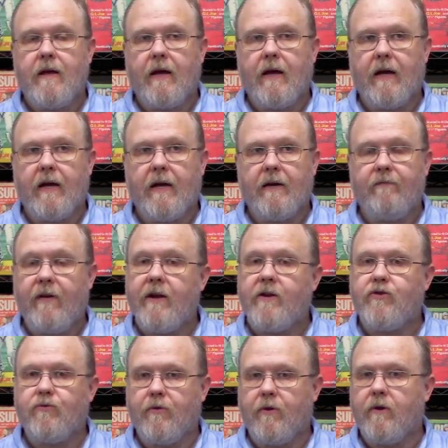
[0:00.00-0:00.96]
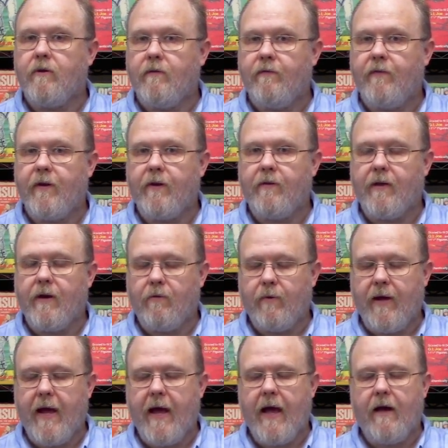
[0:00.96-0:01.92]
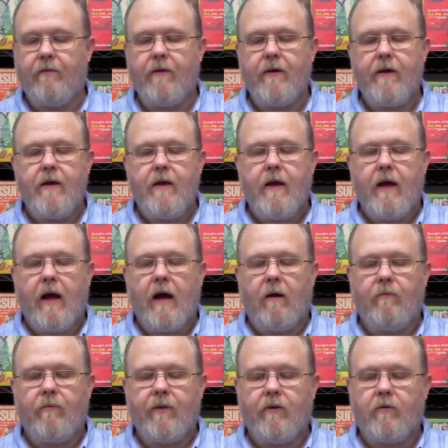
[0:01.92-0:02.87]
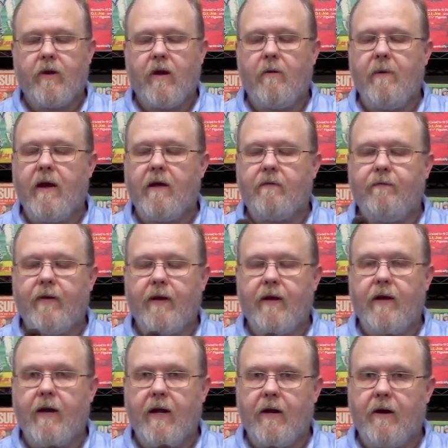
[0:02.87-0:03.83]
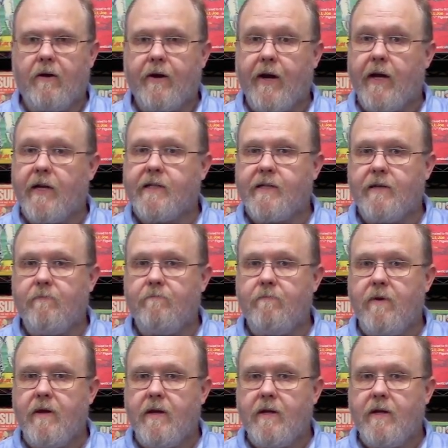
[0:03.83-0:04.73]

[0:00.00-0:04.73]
adventurer figure that we have. They will come outfitted in our custom